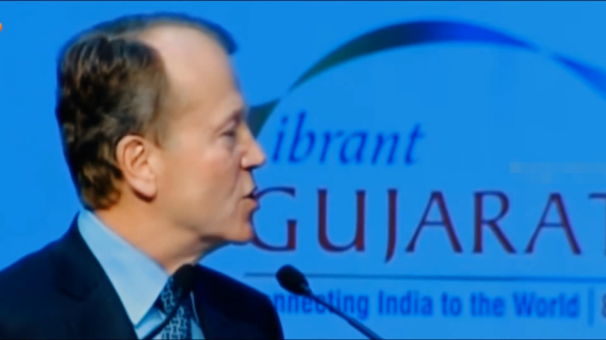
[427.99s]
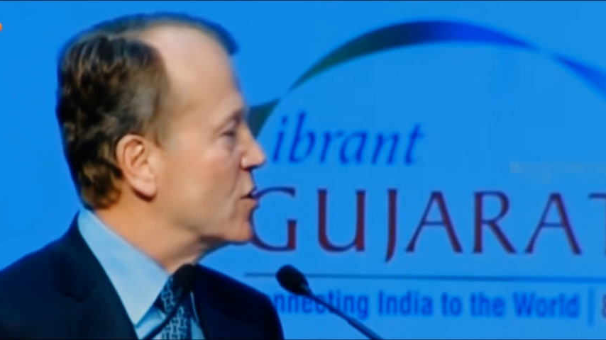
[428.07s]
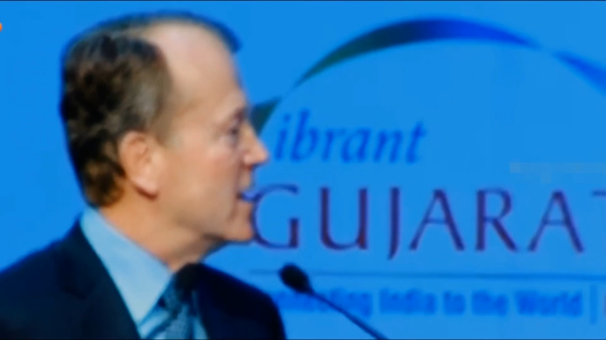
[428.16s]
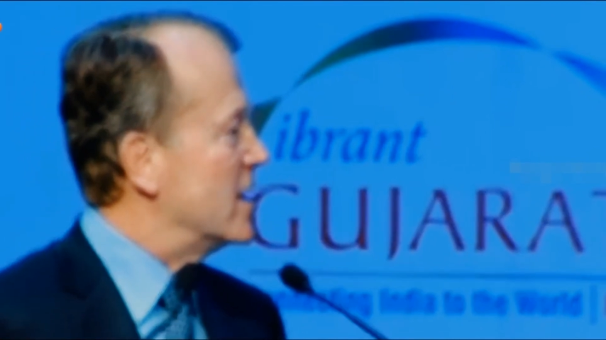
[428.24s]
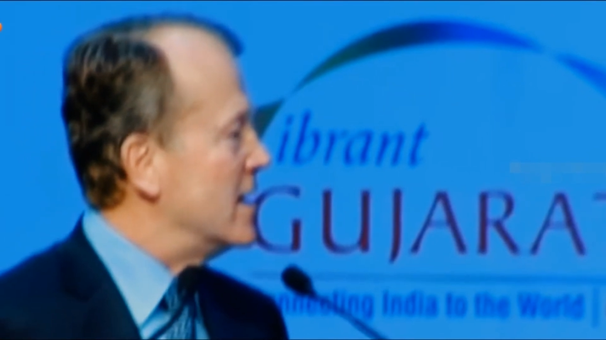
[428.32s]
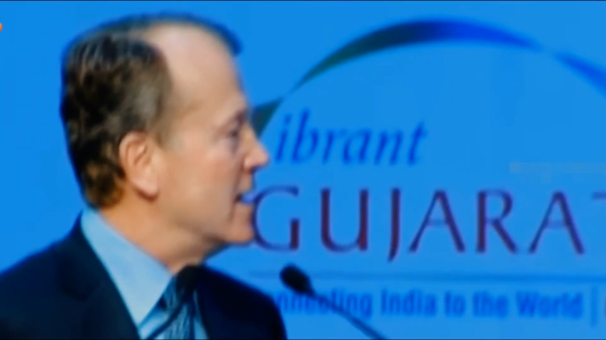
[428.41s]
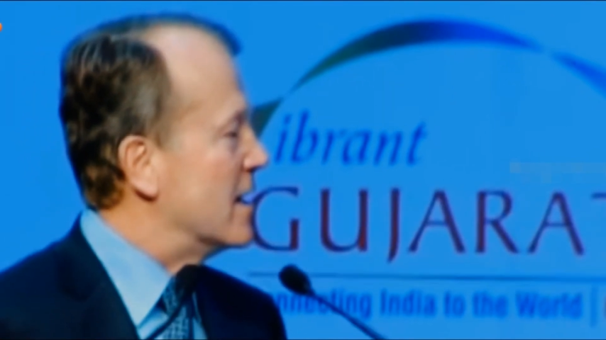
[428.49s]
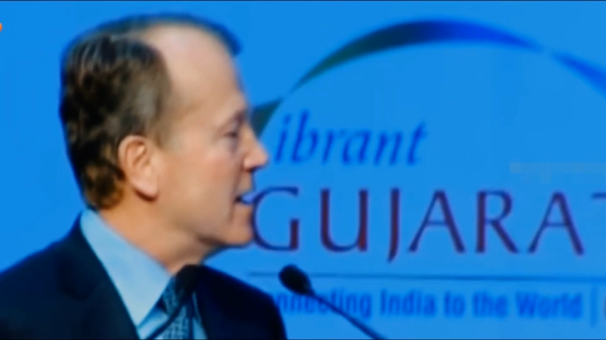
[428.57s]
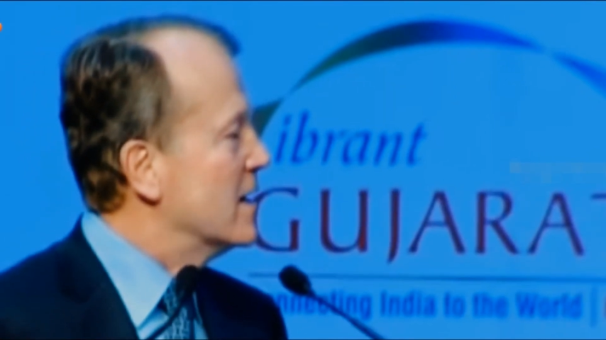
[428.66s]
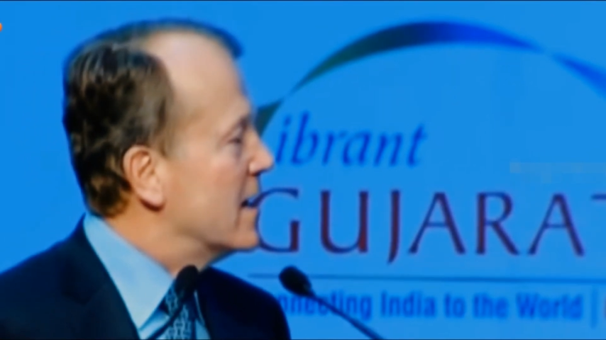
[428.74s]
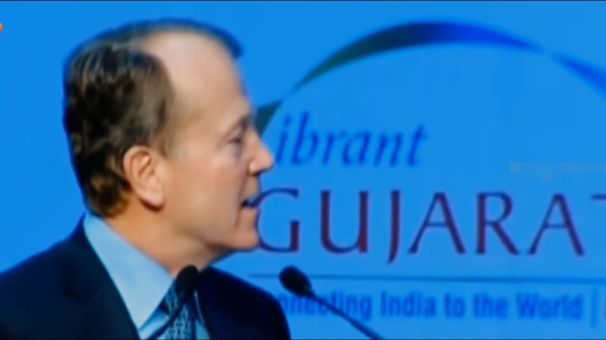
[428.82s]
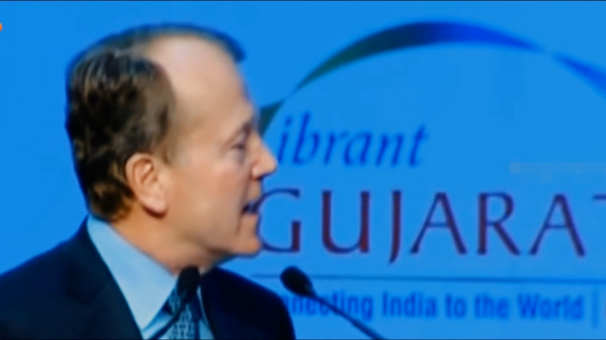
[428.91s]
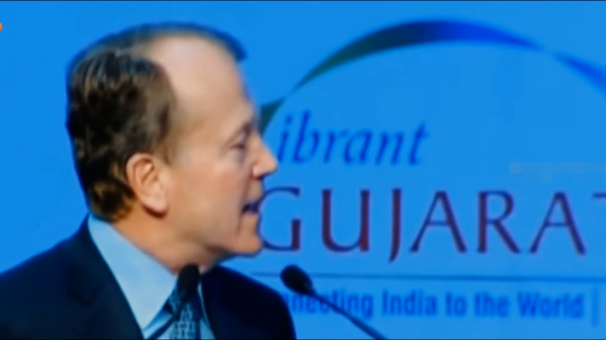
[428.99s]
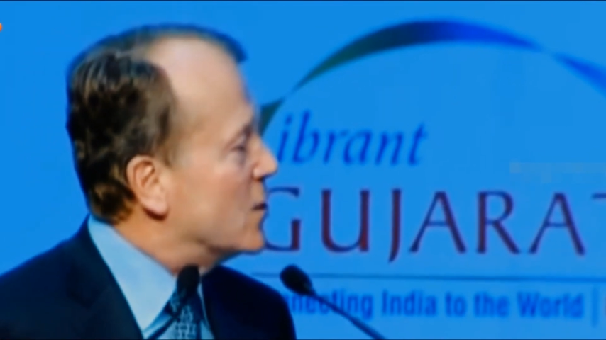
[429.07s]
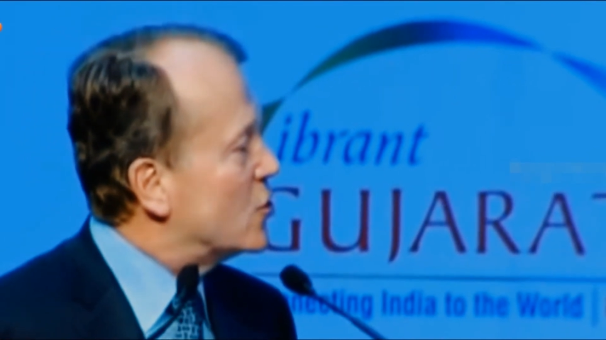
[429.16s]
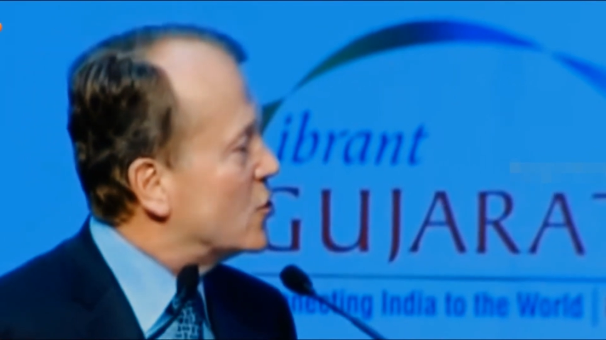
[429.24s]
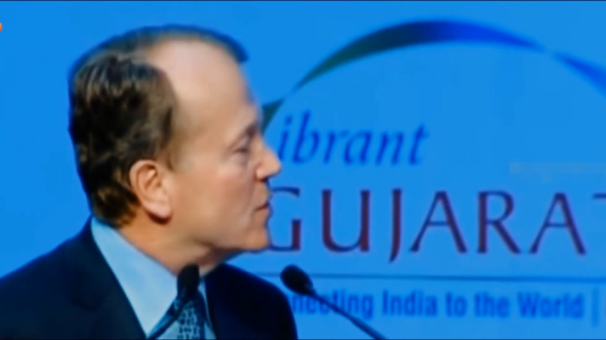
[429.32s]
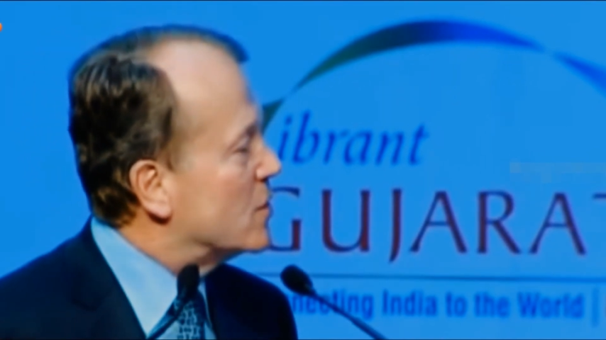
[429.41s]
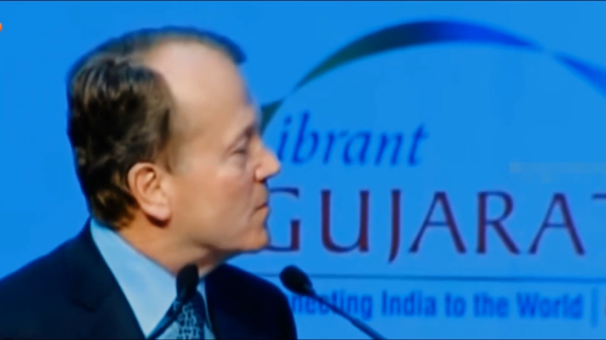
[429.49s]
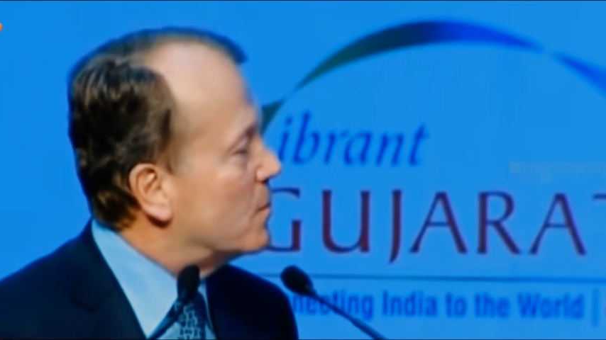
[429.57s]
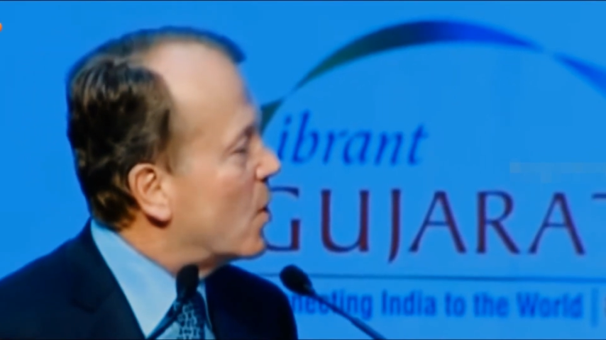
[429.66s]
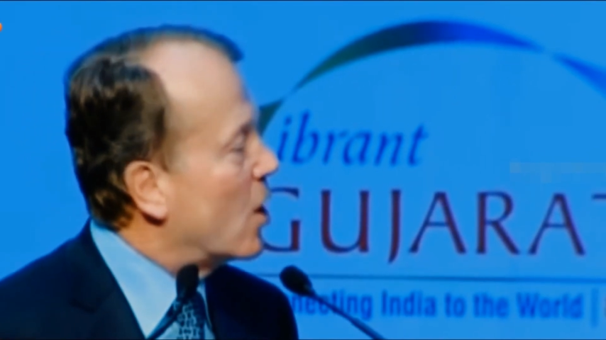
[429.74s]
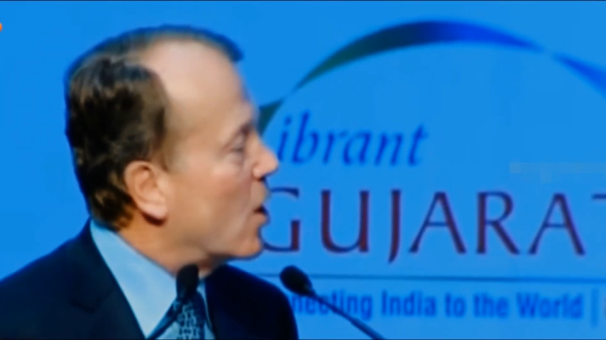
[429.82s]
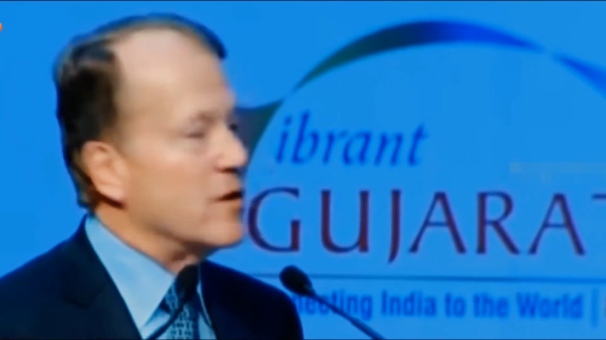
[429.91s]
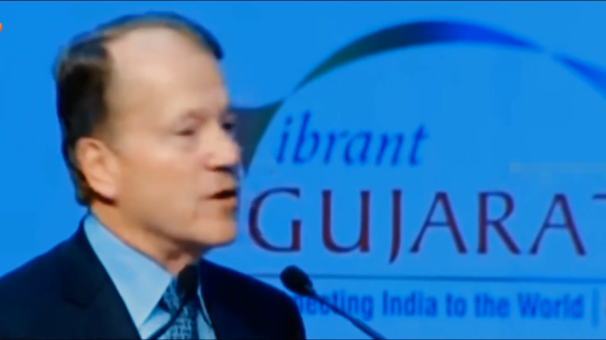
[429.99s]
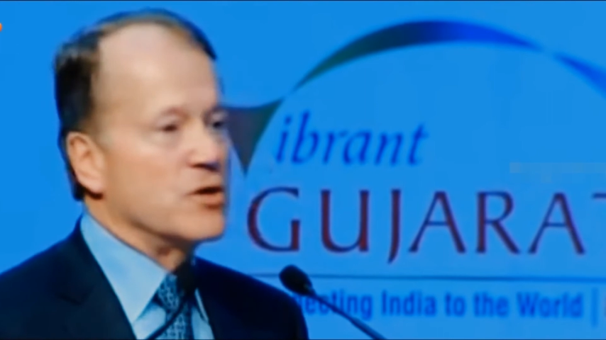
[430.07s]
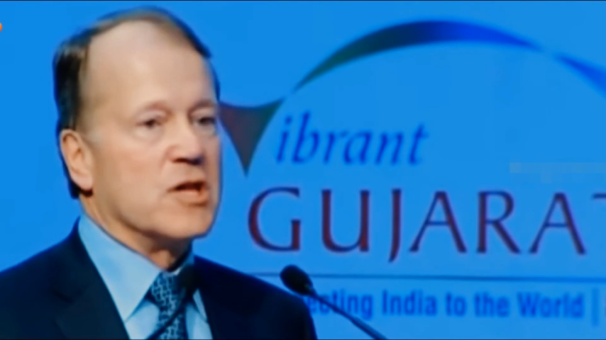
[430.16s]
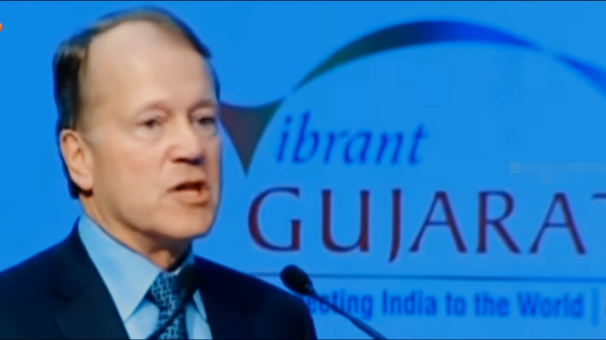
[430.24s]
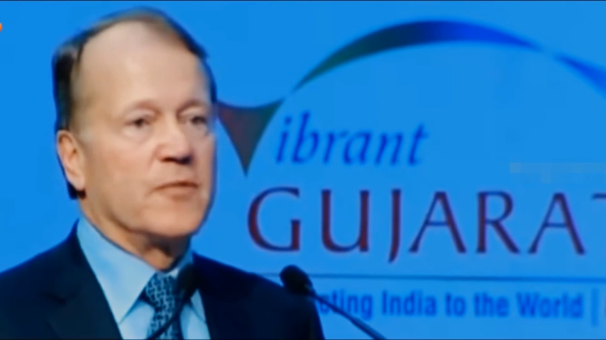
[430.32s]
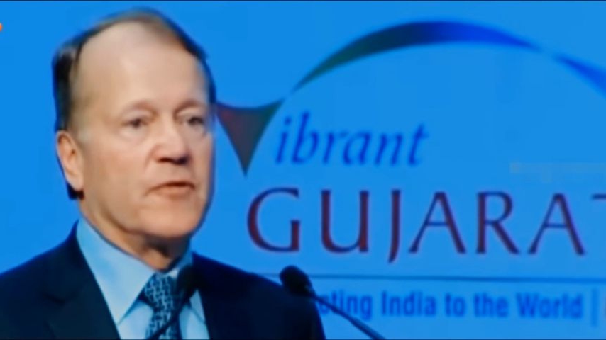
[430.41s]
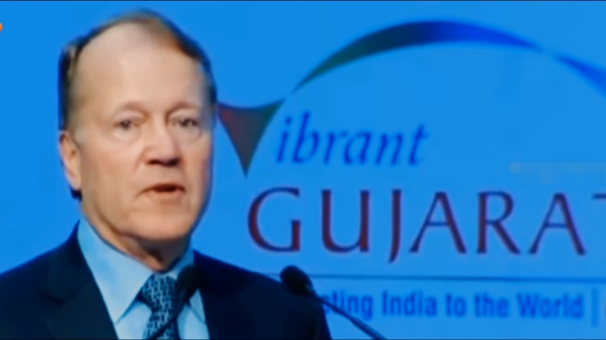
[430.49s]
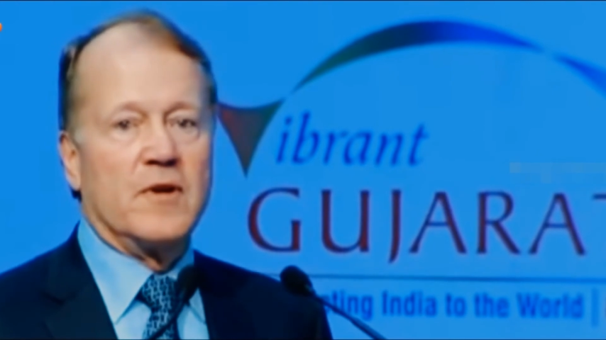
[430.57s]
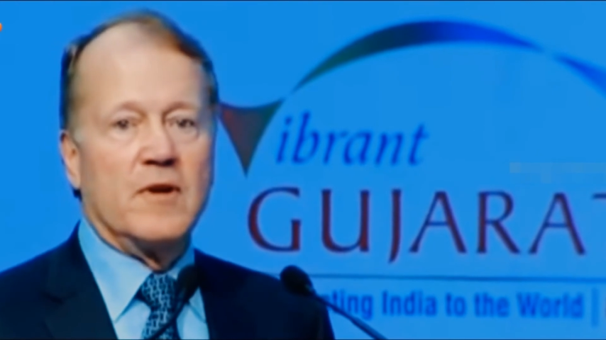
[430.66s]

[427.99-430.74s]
India in terms of partnerships